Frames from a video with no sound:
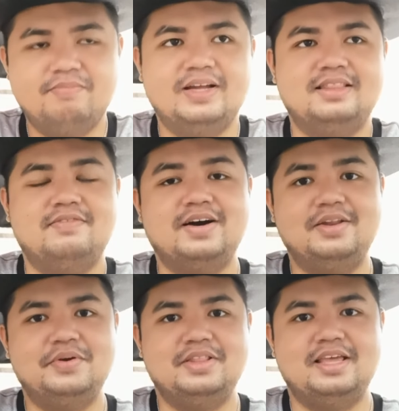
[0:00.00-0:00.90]
but the
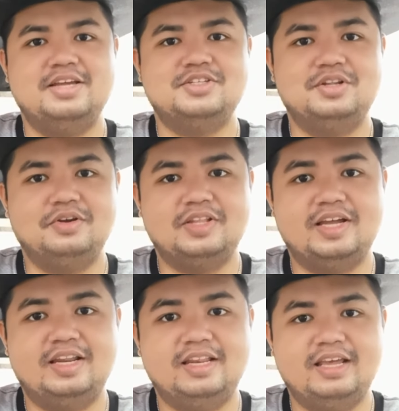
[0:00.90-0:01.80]
following day she looked
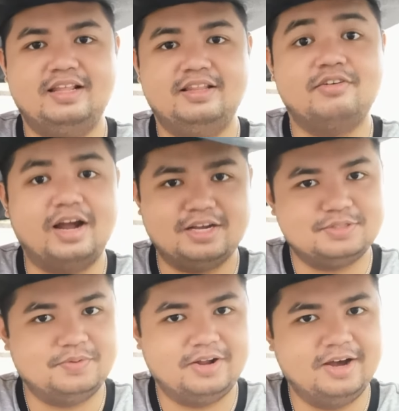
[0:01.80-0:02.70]
at it and the
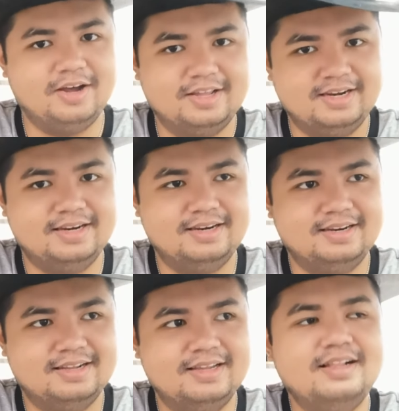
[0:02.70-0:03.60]
cracks were
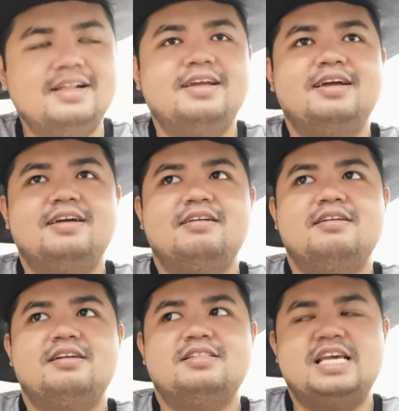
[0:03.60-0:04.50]
gone.
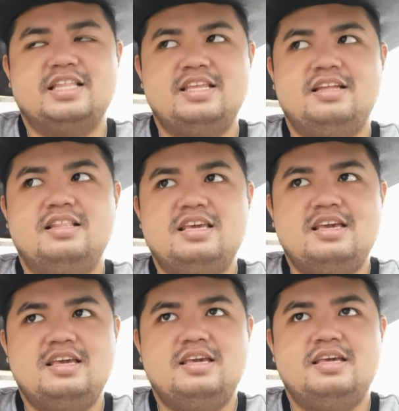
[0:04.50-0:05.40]

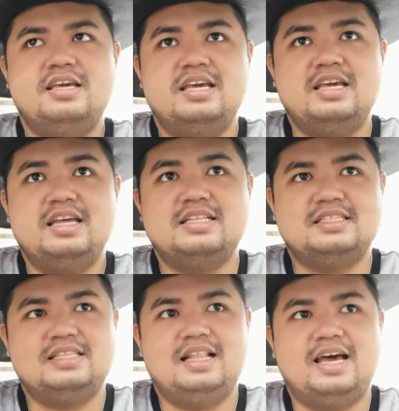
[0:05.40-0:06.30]
Technically,
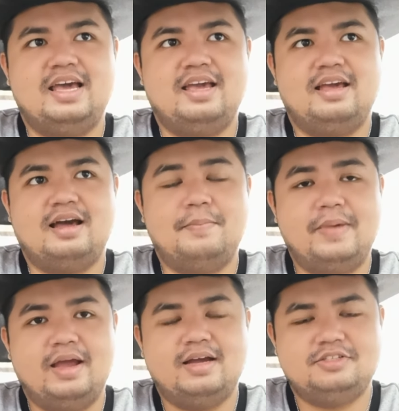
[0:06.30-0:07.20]
it's like
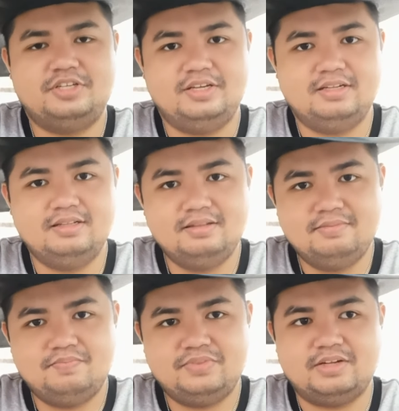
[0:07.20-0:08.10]
a shield
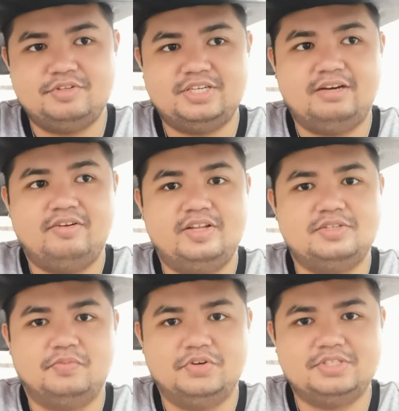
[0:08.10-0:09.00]
that
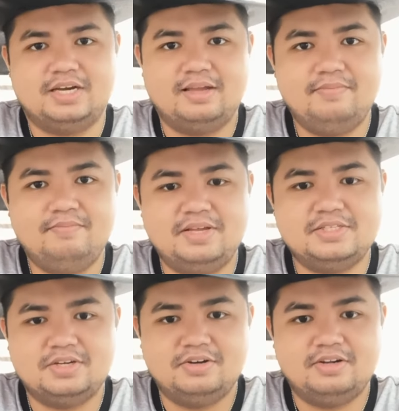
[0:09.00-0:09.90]
regenerates over time
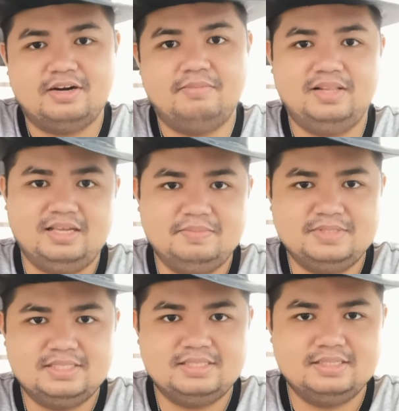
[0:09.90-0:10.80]
based on our
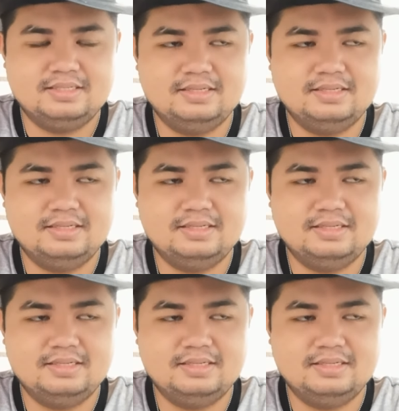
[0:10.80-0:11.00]
beliefs,